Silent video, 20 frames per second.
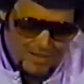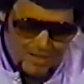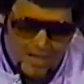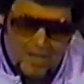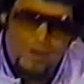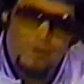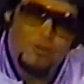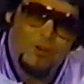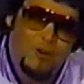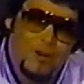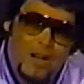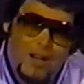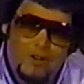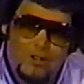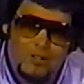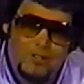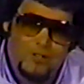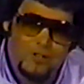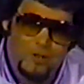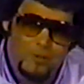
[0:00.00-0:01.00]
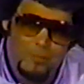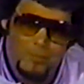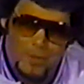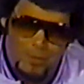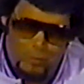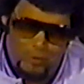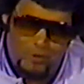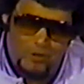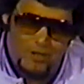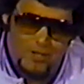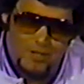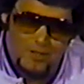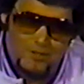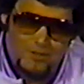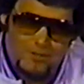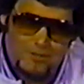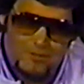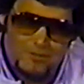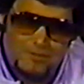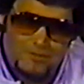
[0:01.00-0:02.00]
I don't know how good your memory is,